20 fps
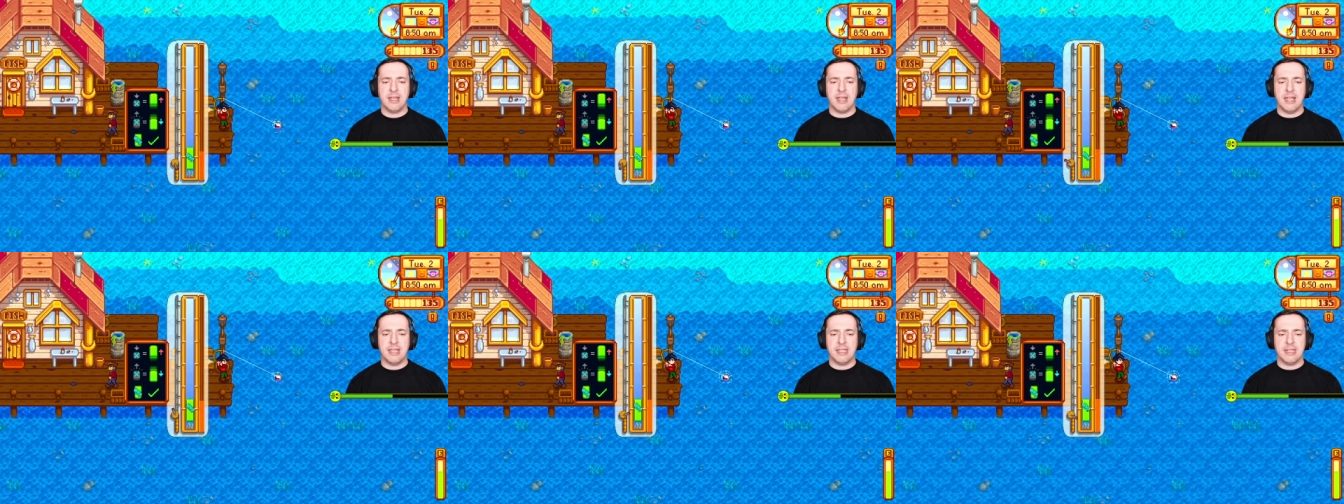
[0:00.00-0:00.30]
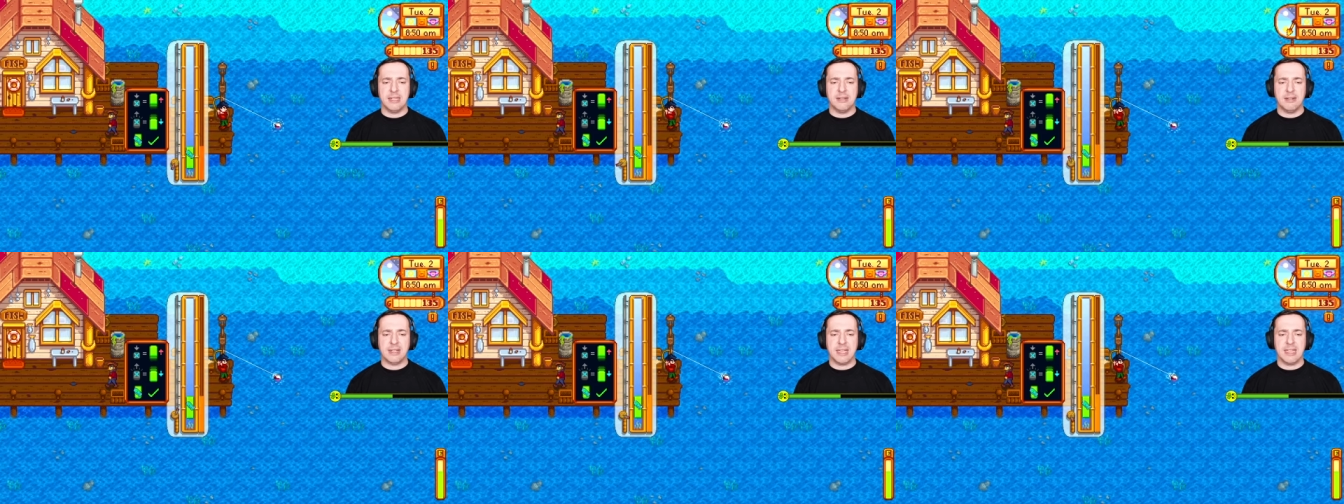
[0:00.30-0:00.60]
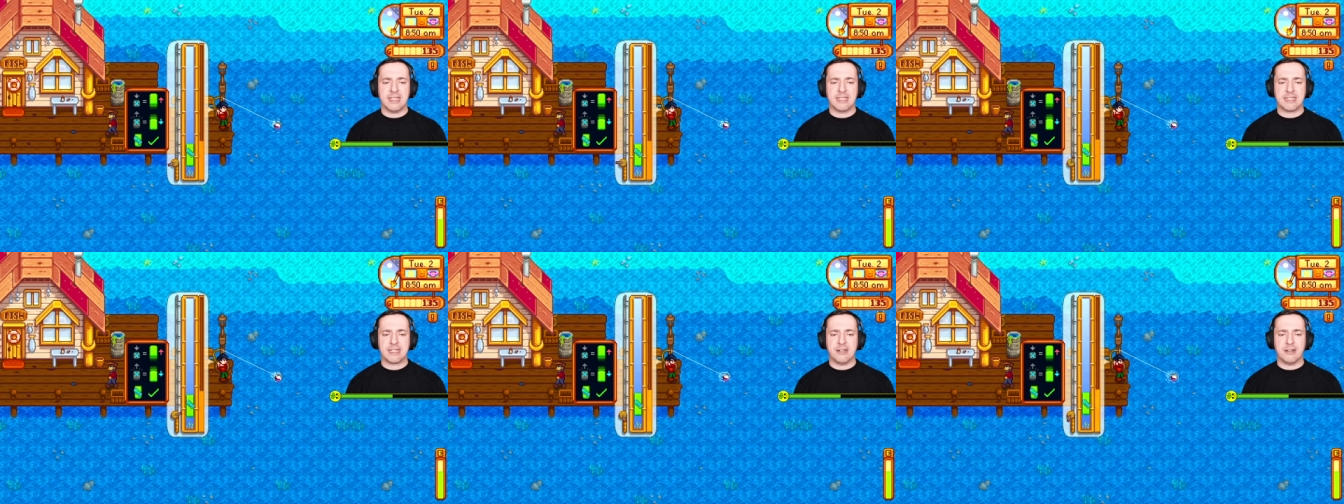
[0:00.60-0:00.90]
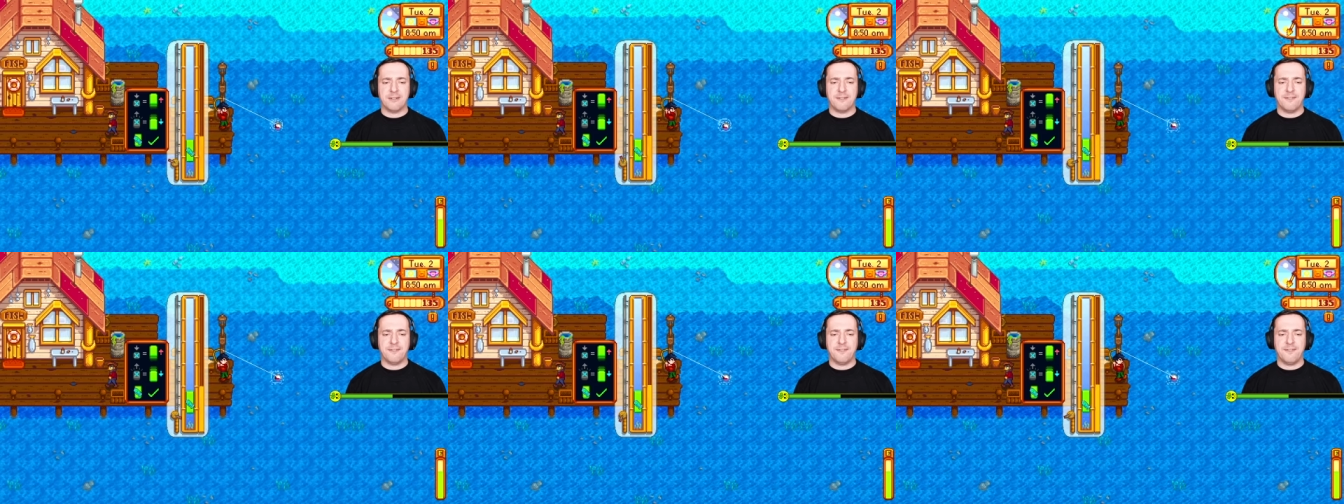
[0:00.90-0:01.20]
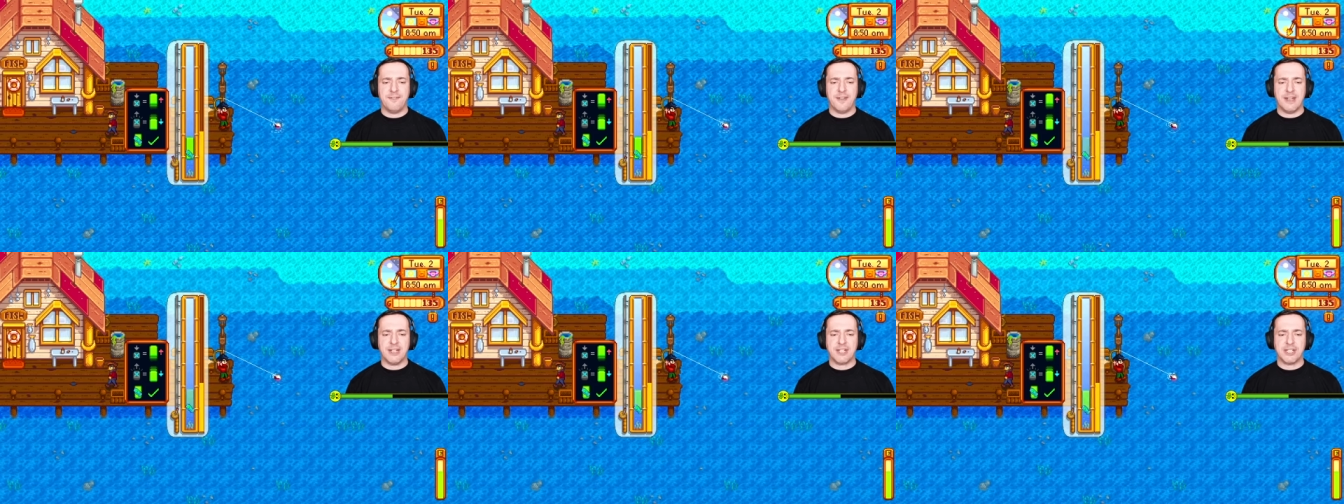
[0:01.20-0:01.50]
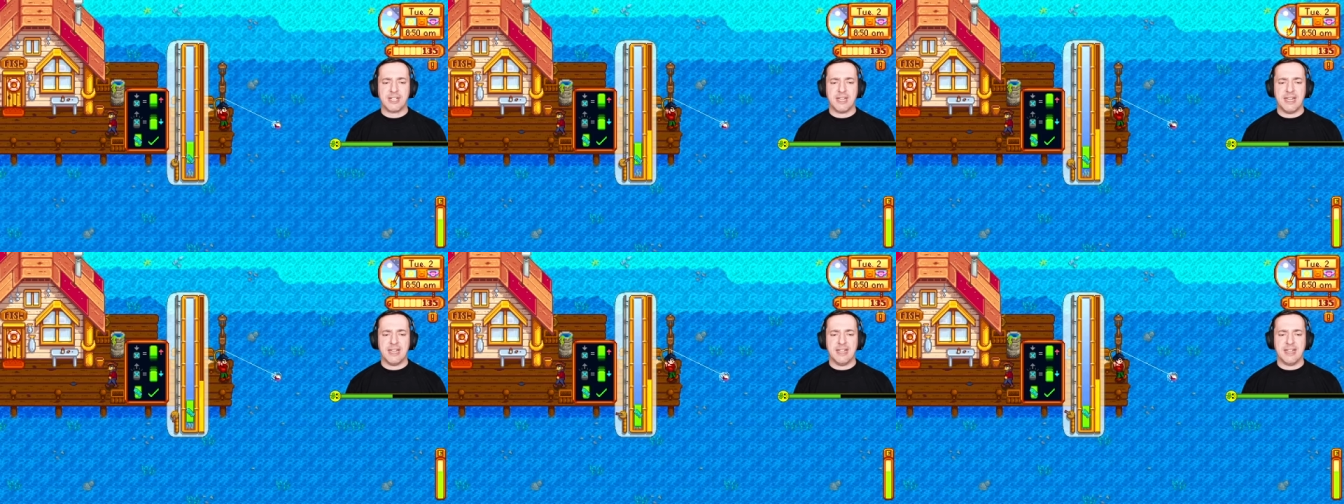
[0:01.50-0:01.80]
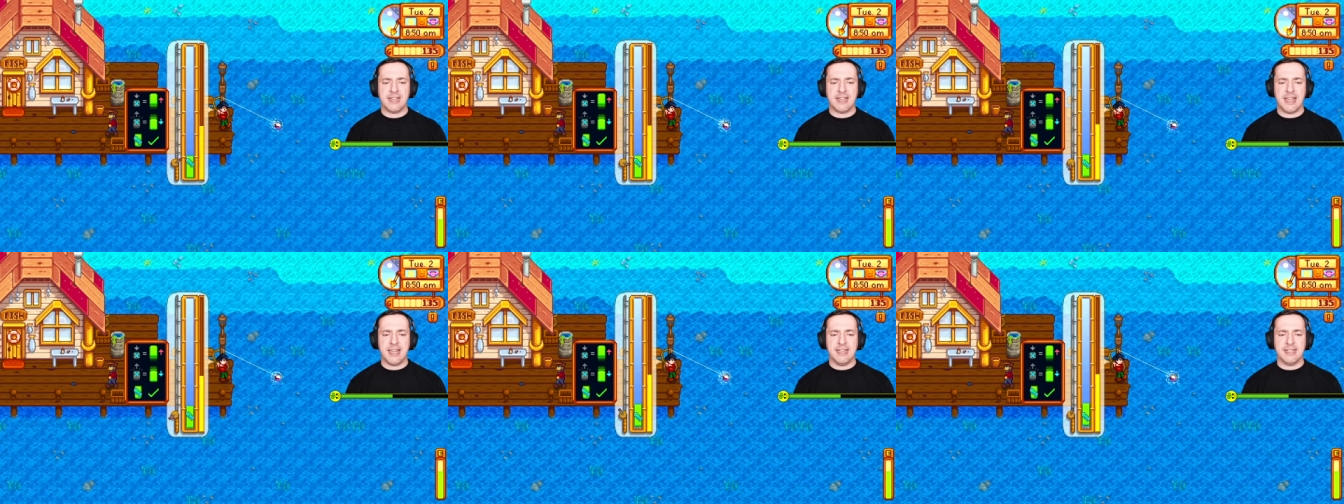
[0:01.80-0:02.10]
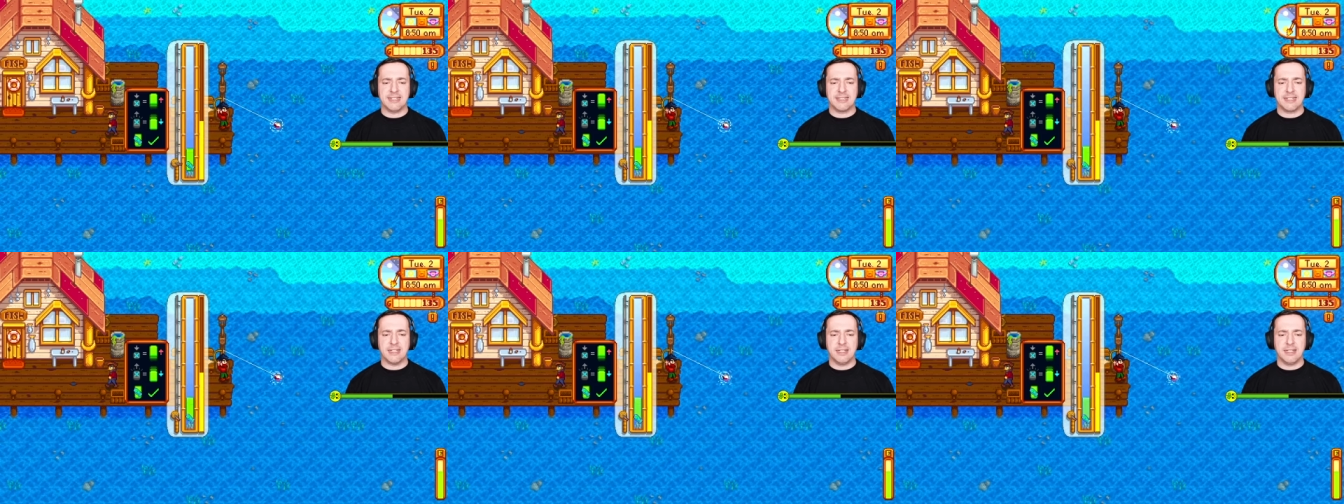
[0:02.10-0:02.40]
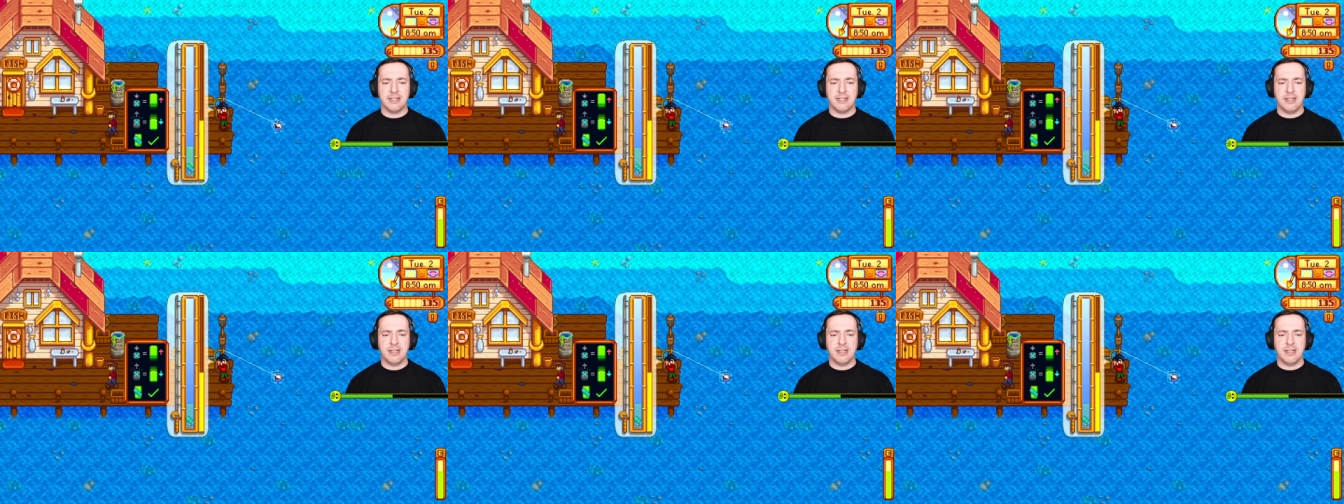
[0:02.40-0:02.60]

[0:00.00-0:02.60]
and then you get this little fish indicator.